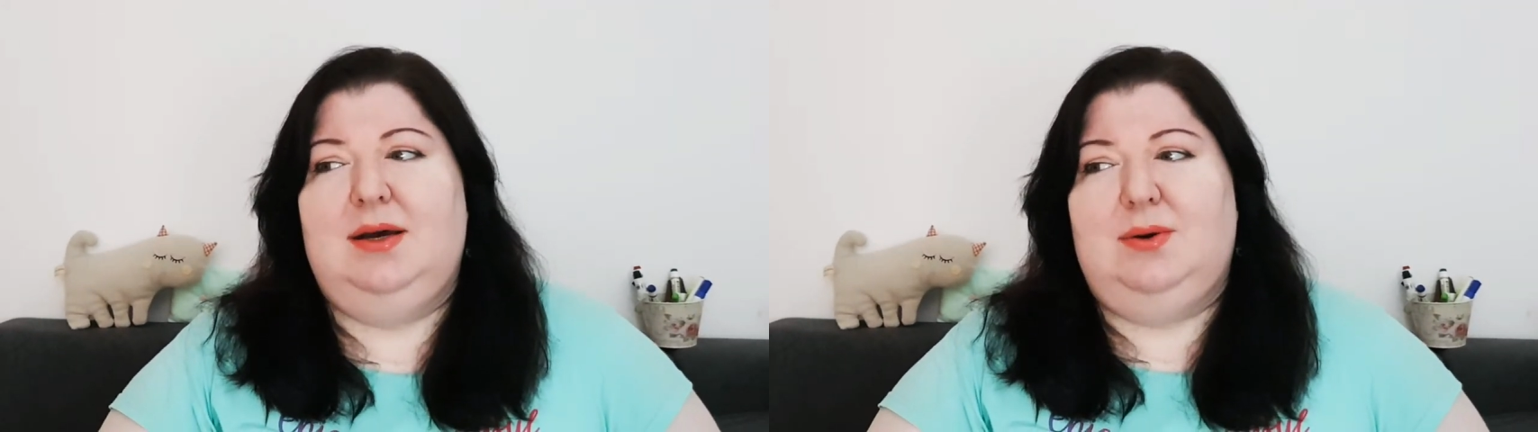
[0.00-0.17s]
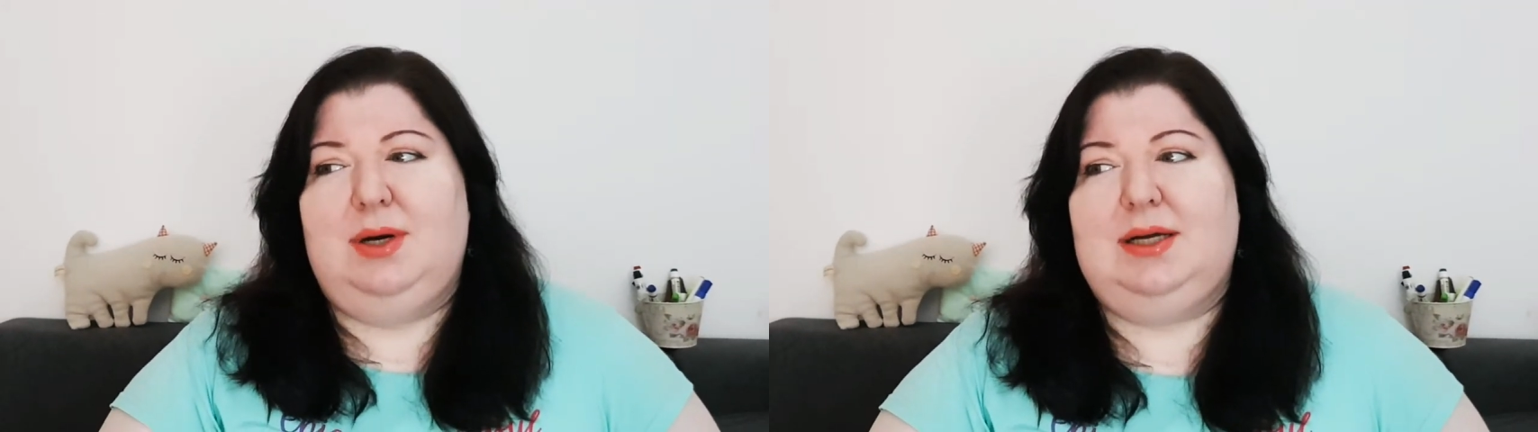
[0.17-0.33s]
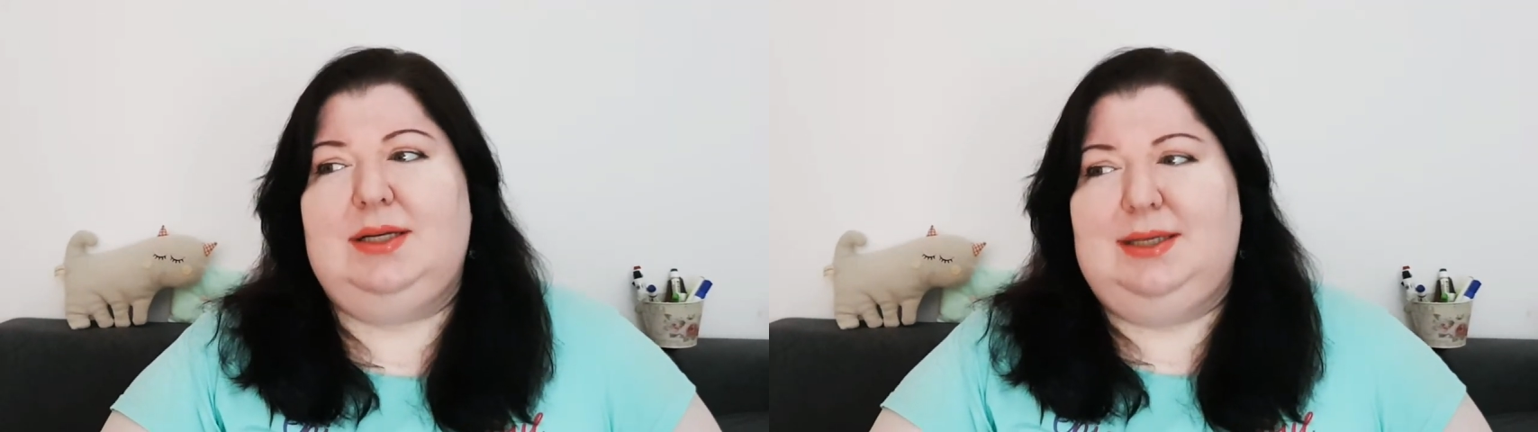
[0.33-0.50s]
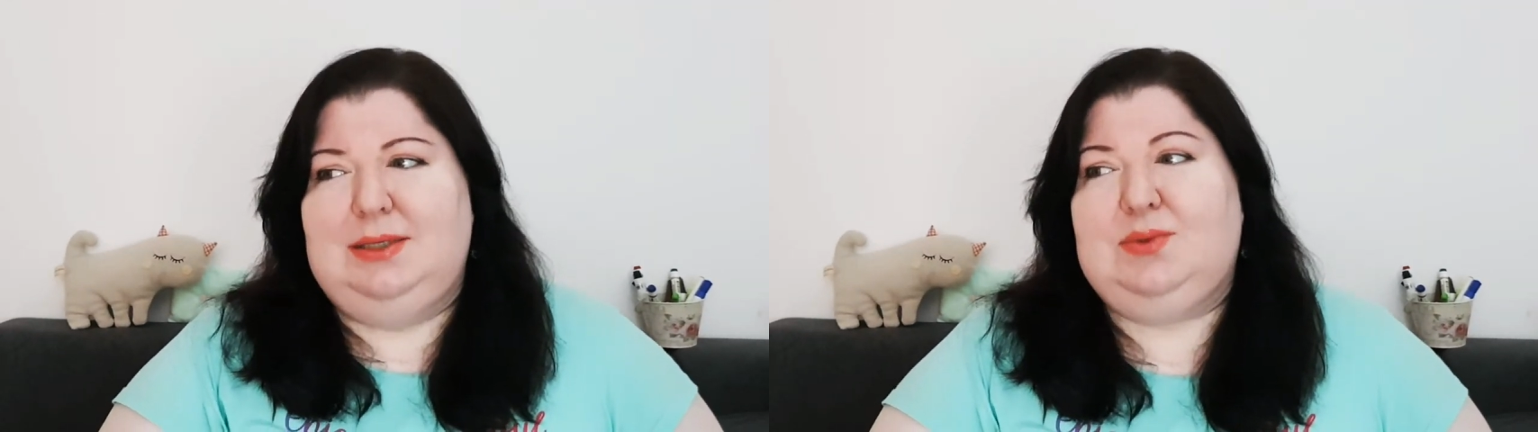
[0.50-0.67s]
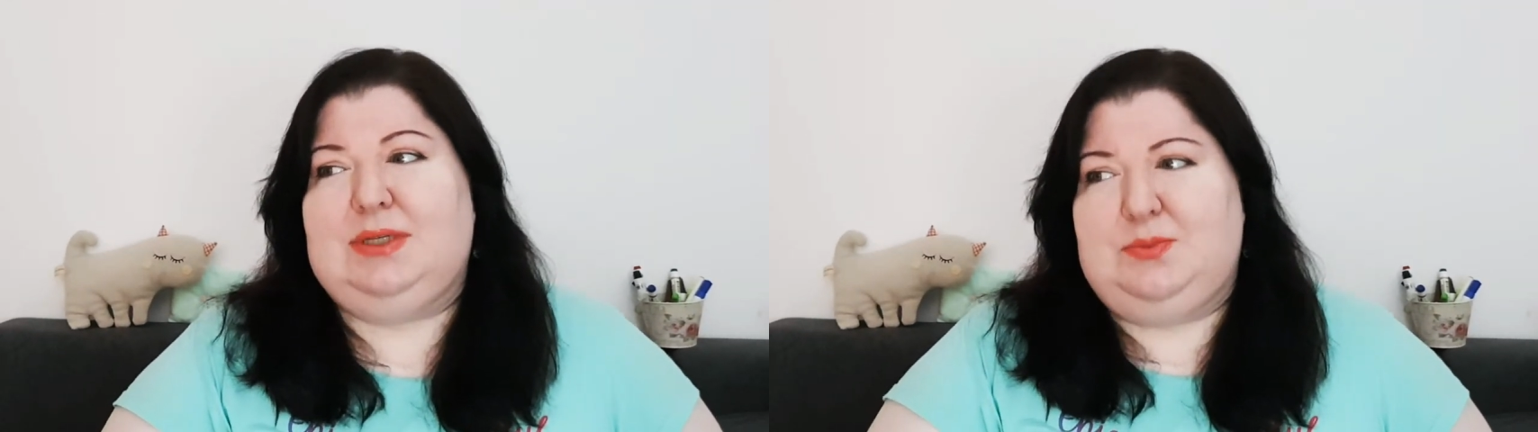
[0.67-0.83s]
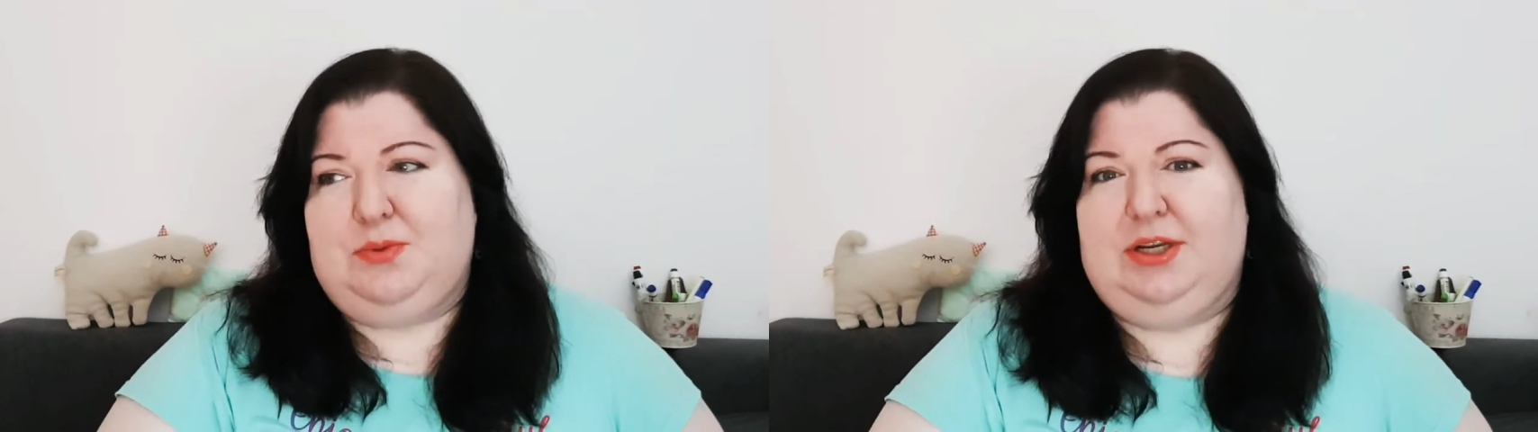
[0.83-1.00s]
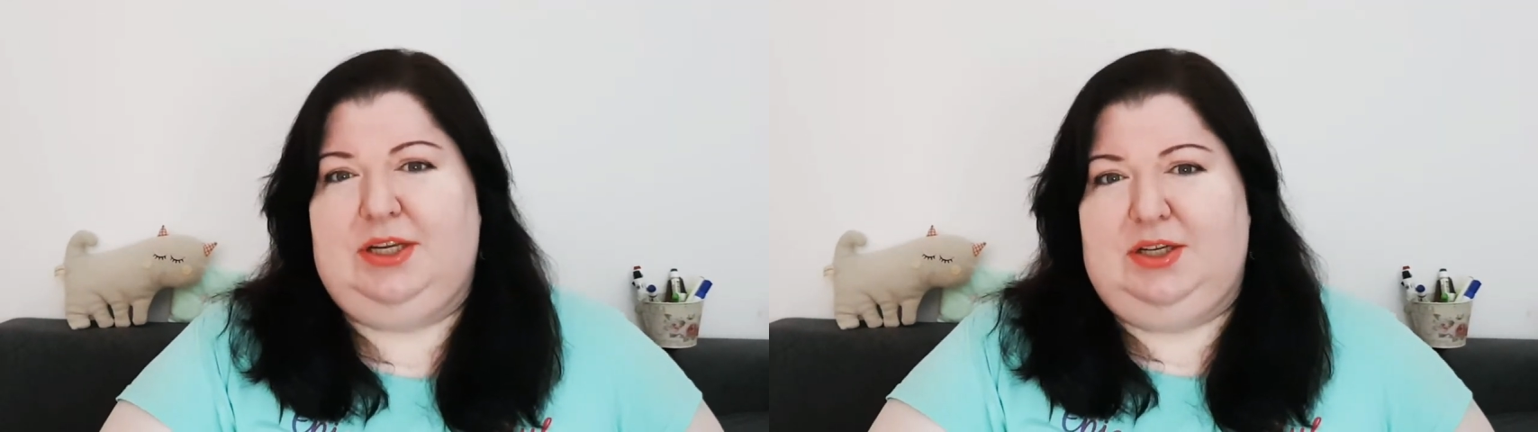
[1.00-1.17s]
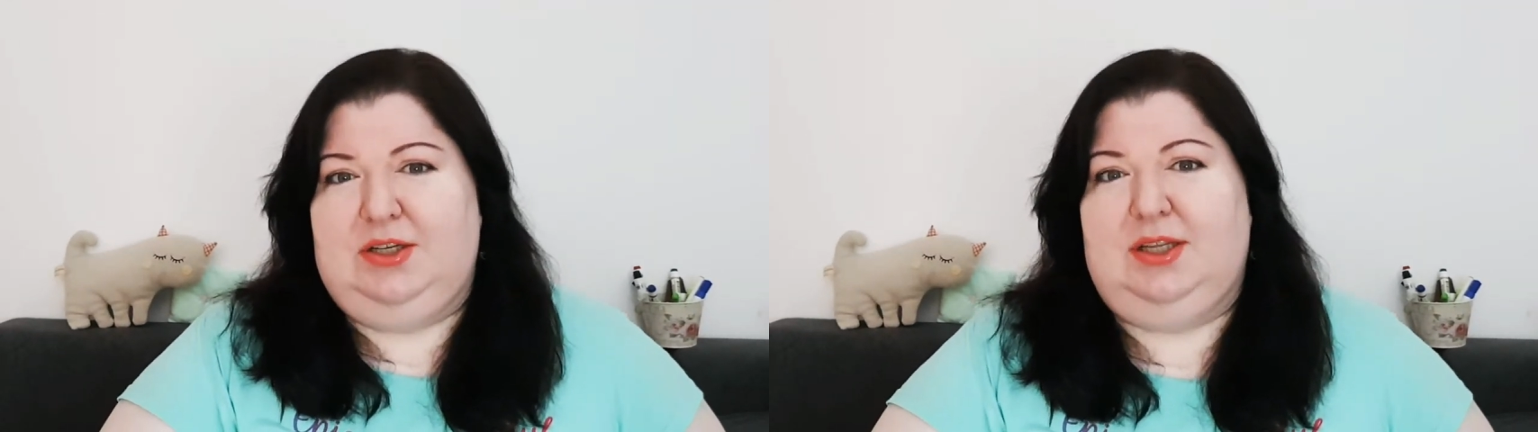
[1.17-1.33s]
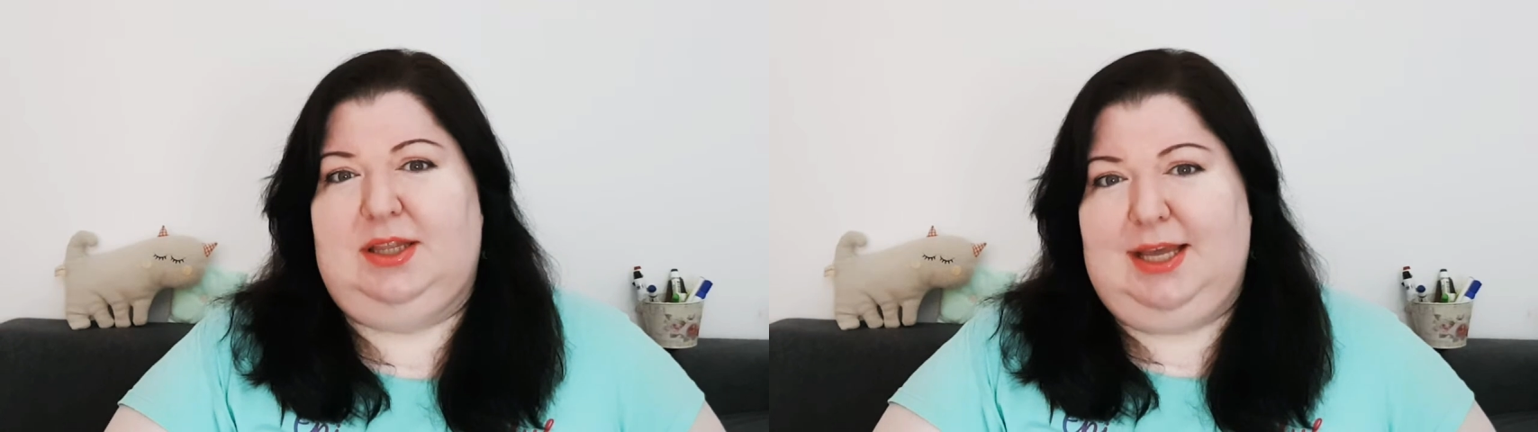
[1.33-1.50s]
well, it was pretty good.